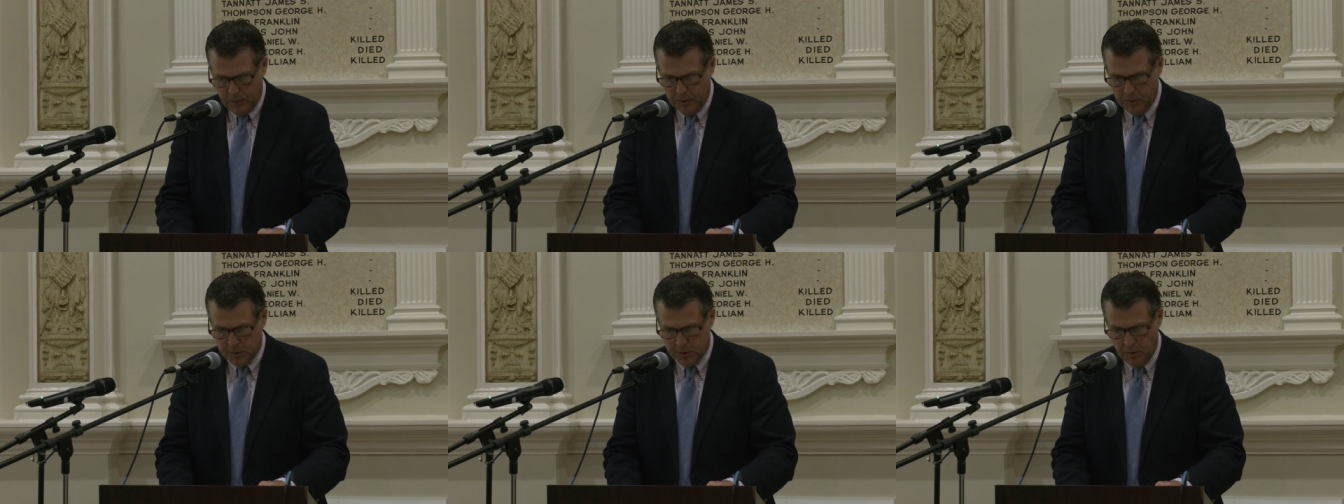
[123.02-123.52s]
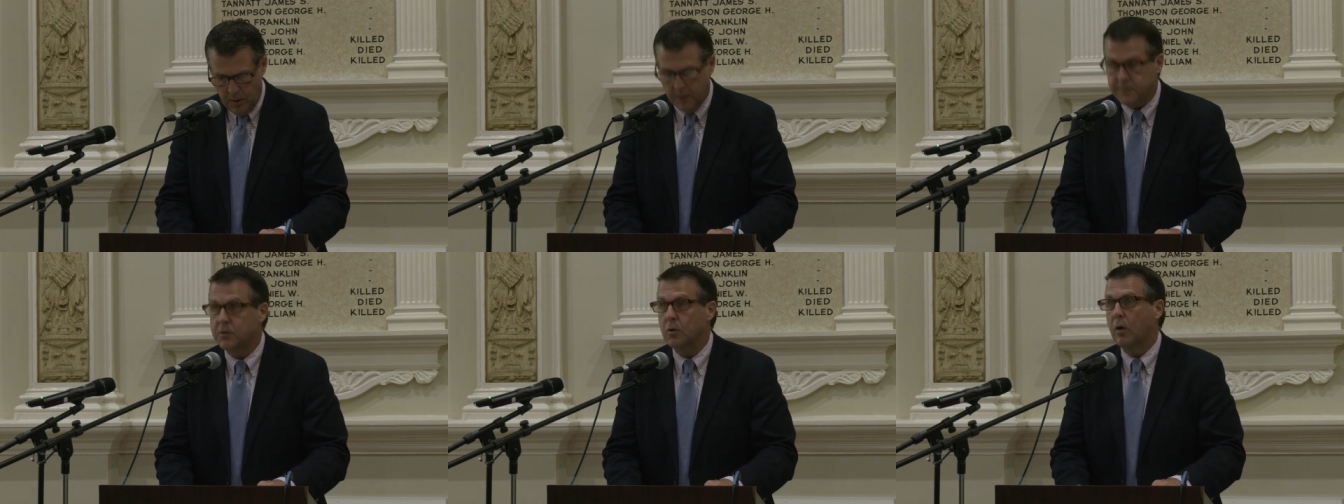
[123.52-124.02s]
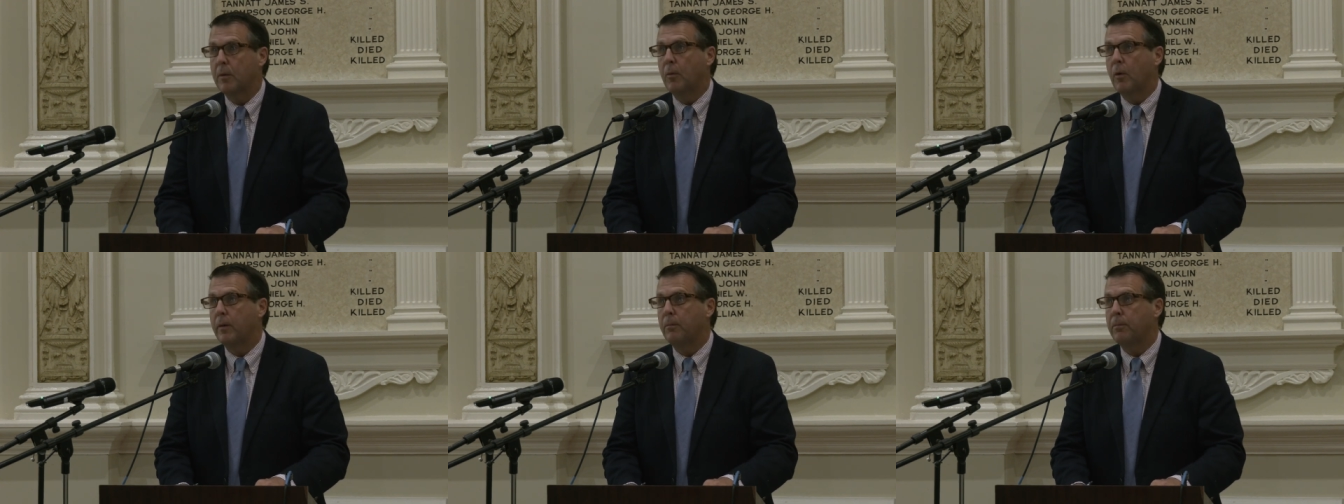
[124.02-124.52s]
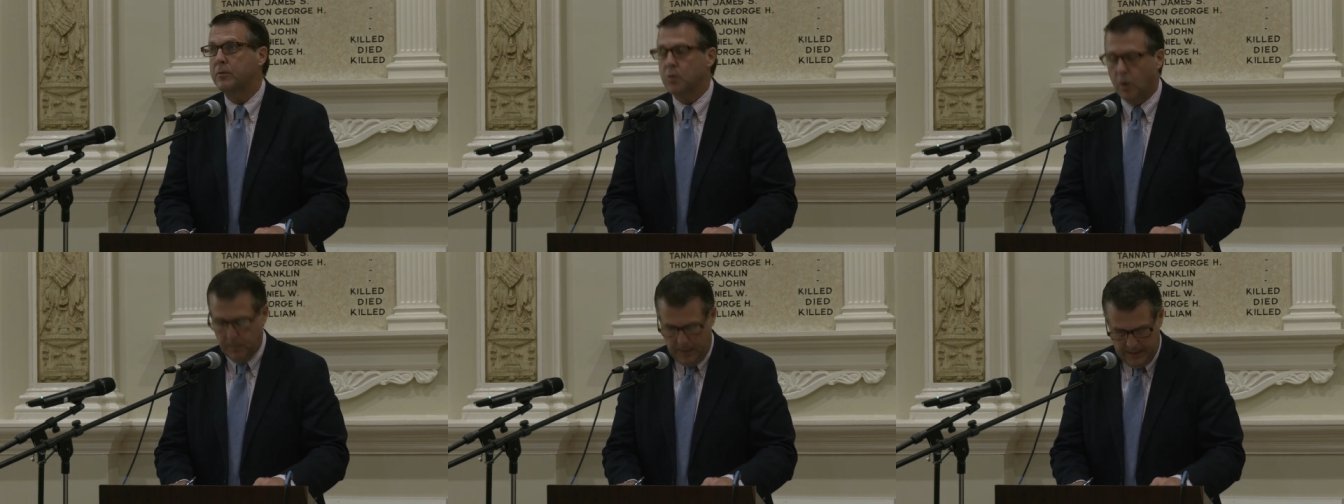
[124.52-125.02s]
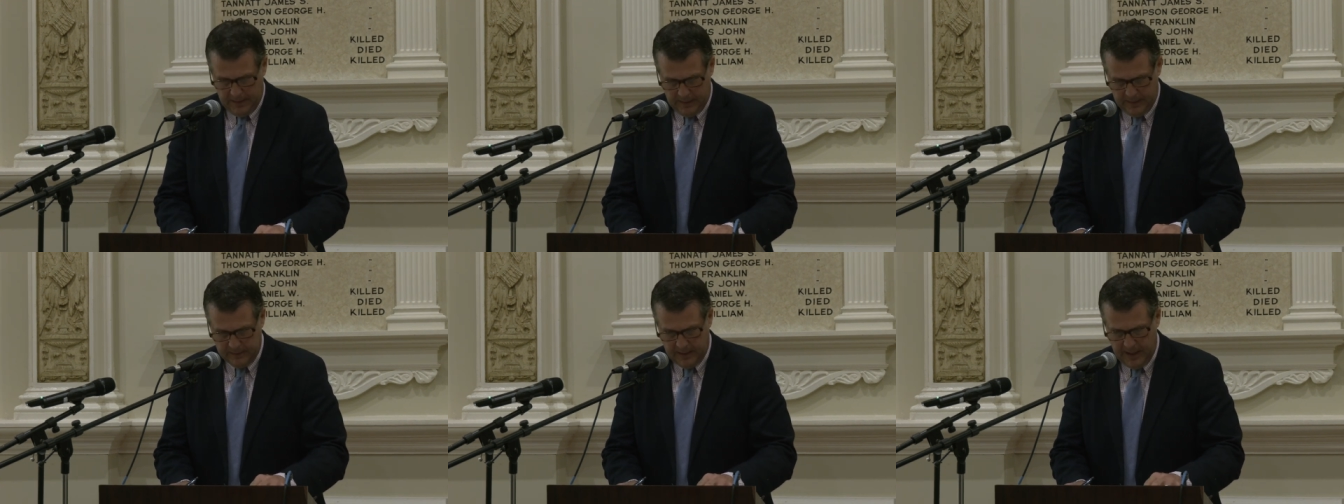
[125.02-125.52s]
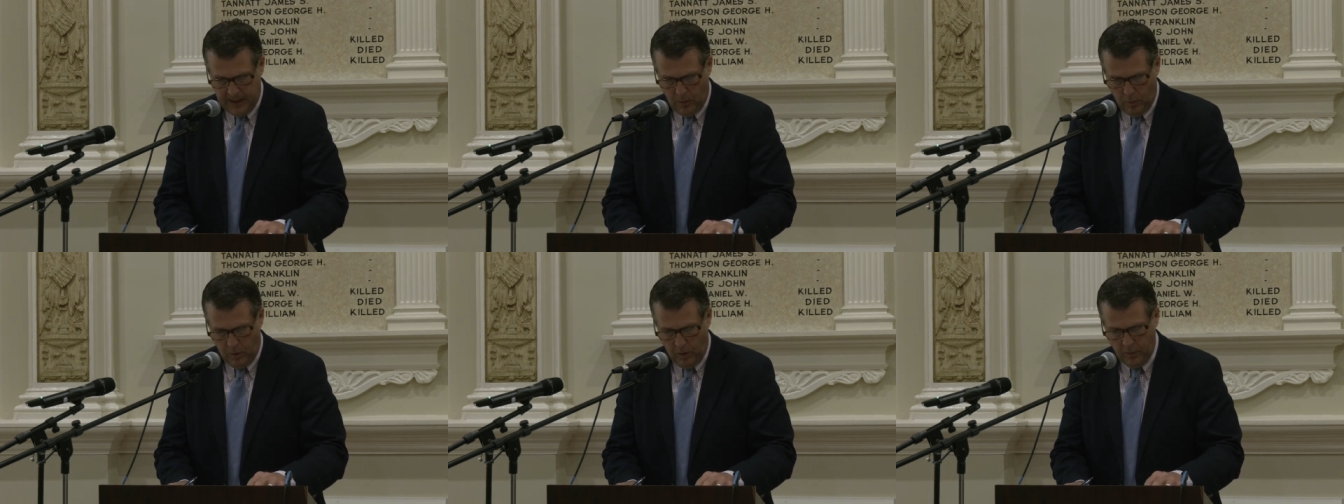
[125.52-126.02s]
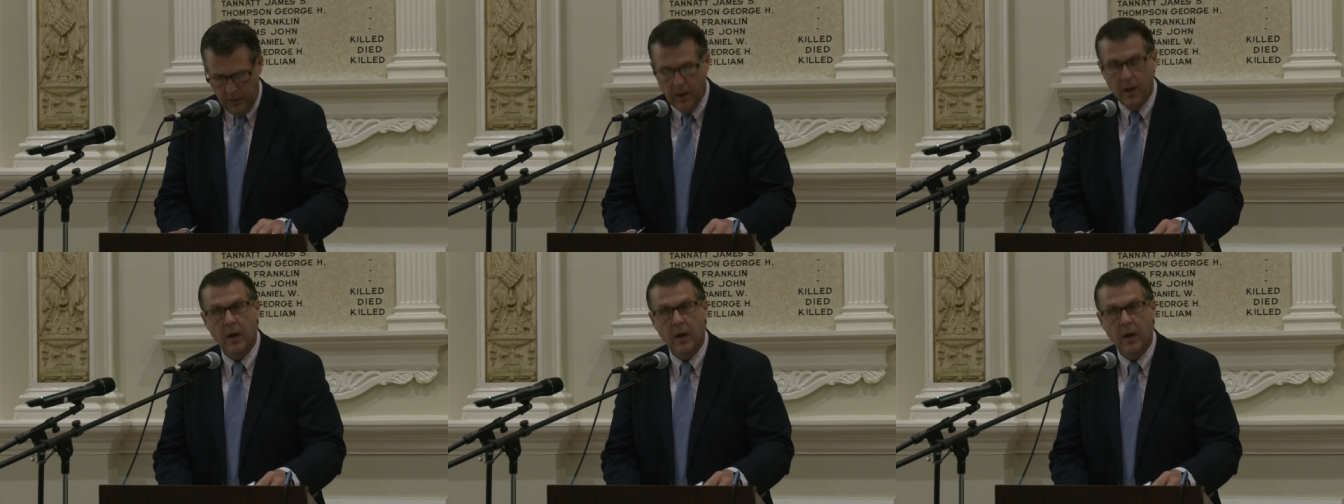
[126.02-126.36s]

producer of soybean, soybean in the entire world.